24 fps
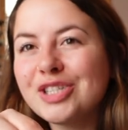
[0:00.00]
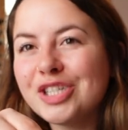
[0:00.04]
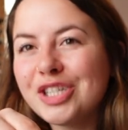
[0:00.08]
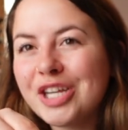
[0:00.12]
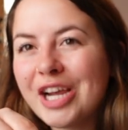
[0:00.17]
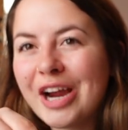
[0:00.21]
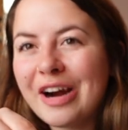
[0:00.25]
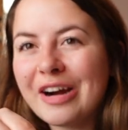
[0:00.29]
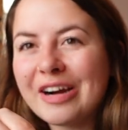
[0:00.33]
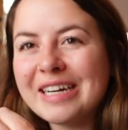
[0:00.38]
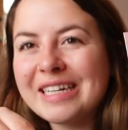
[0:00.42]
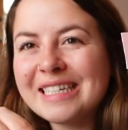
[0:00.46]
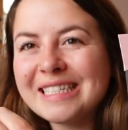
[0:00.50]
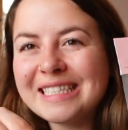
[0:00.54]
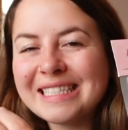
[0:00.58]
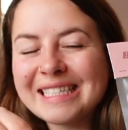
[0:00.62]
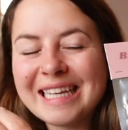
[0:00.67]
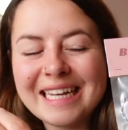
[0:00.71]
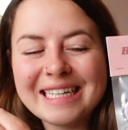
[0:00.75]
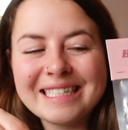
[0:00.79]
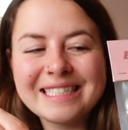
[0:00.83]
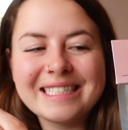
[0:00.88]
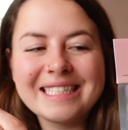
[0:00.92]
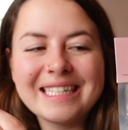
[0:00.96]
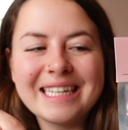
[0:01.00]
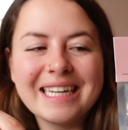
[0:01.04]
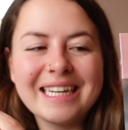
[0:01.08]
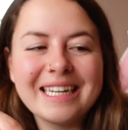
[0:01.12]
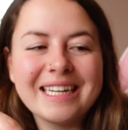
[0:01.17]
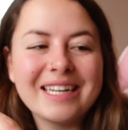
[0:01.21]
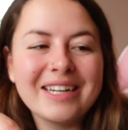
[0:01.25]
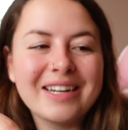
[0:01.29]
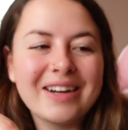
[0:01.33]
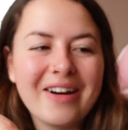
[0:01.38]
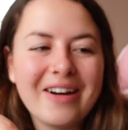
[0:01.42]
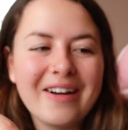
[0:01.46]
Cherry
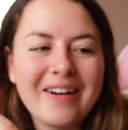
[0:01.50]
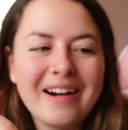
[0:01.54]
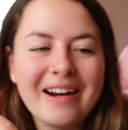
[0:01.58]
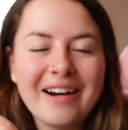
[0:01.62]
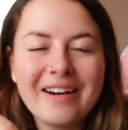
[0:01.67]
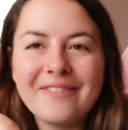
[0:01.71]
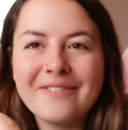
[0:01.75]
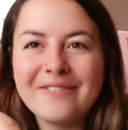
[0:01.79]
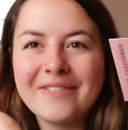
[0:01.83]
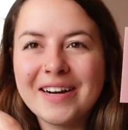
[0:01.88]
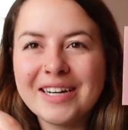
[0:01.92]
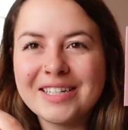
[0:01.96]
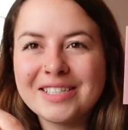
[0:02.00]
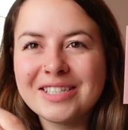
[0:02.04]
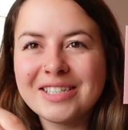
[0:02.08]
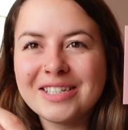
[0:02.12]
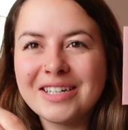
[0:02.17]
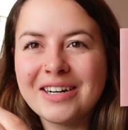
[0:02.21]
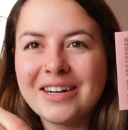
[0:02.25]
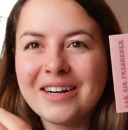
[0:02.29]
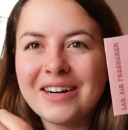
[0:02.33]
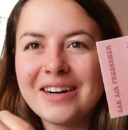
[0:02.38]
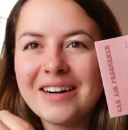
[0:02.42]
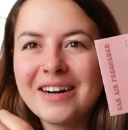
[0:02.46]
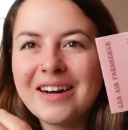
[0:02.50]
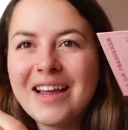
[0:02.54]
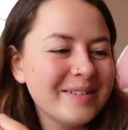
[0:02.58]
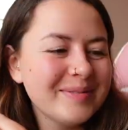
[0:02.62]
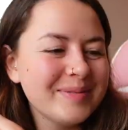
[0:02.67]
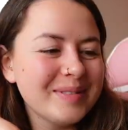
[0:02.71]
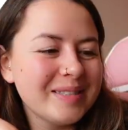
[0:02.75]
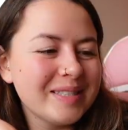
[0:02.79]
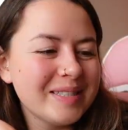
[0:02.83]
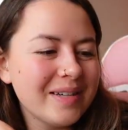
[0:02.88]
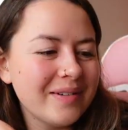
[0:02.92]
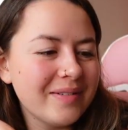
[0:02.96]
Scented Car Air Freshener.
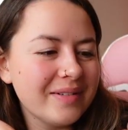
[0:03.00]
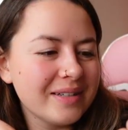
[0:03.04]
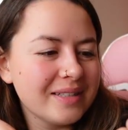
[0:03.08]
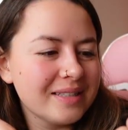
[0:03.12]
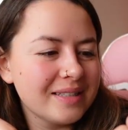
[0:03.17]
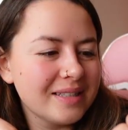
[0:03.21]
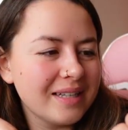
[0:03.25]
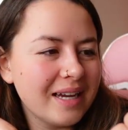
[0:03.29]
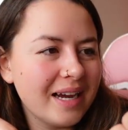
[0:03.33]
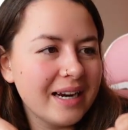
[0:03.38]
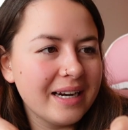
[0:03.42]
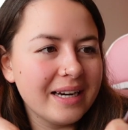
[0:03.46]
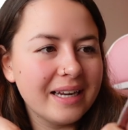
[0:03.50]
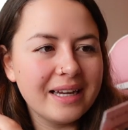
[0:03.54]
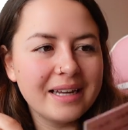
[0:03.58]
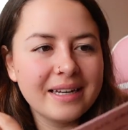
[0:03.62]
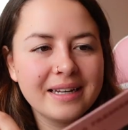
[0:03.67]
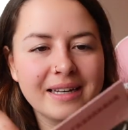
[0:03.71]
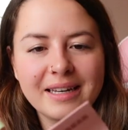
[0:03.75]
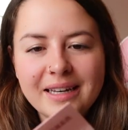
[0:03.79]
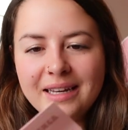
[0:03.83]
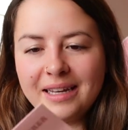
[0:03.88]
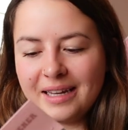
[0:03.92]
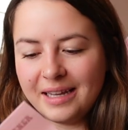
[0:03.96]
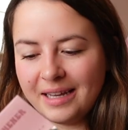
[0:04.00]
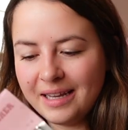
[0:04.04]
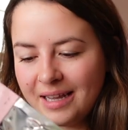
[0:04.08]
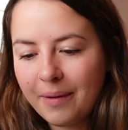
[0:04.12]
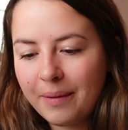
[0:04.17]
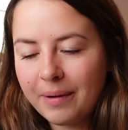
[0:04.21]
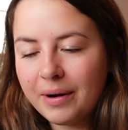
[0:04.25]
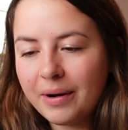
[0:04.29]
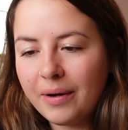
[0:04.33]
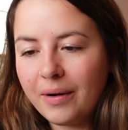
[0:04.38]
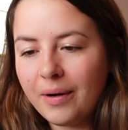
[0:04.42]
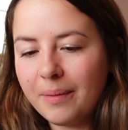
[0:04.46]
I'm so excited. I
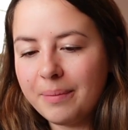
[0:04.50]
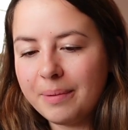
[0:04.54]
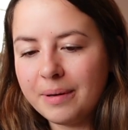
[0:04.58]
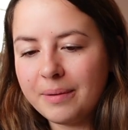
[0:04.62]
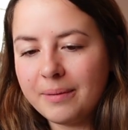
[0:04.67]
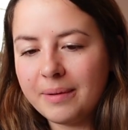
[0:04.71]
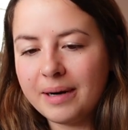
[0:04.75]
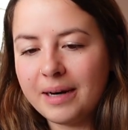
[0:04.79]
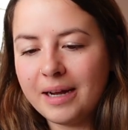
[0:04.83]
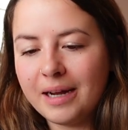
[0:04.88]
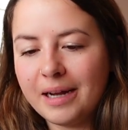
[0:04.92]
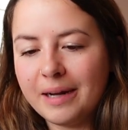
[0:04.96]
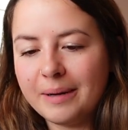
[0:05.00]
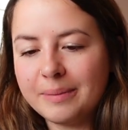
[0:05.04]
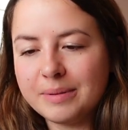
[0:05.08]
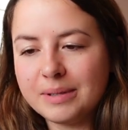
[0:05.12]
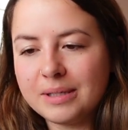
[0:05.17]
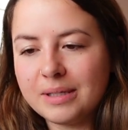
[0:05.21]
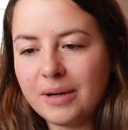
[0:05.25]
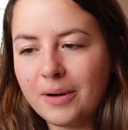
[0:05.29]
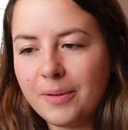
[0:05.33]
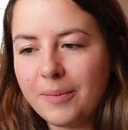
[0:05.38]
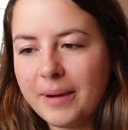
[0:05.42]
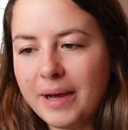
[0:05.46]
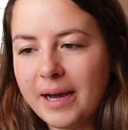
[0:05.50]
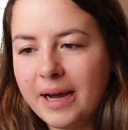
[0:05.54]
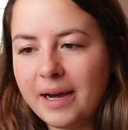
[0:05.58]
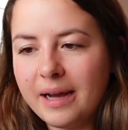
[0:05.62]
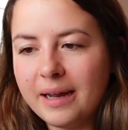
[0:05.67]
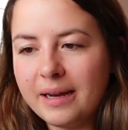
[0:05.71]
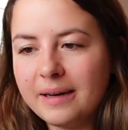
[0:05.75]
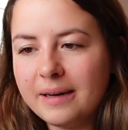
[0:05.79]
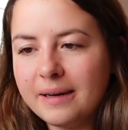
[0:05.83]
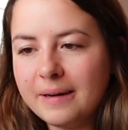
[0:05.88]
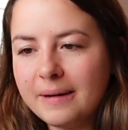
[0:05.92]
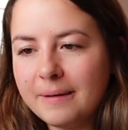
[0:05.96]
want to open one up so
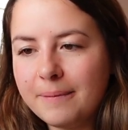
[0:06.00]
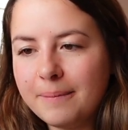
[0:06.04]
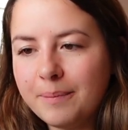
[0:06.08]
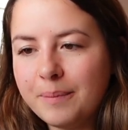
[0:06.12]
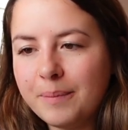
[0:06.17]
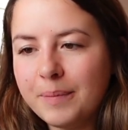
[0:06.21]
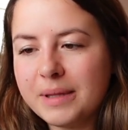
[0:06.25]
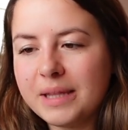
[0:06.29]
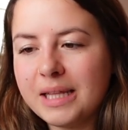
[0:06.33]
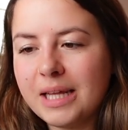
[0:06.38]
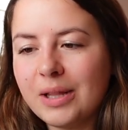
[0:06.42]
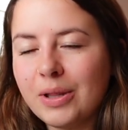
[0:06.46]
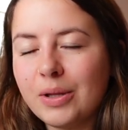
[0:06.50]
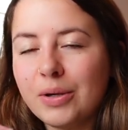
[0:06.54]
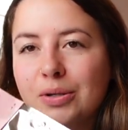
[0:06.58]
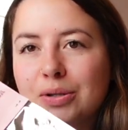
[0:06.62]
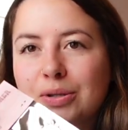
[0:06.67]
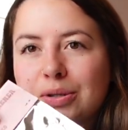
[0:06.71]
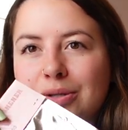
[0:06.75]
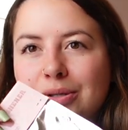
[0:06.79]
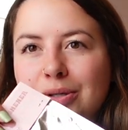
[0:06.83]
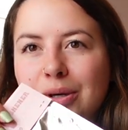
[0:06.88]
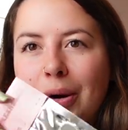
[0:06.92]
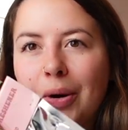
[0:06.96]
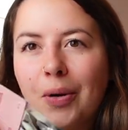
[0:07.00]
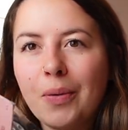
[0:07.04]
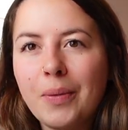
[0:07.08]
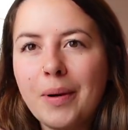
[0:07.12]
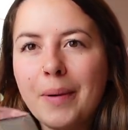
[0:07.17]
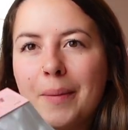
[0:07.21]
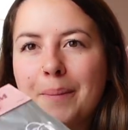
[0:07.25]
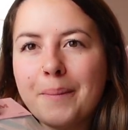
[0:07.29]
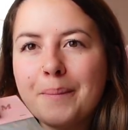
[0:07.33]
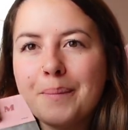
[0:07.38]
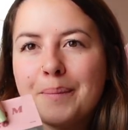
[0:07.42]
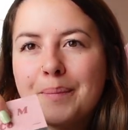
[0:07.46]
bad, but they look
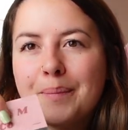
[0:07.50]
so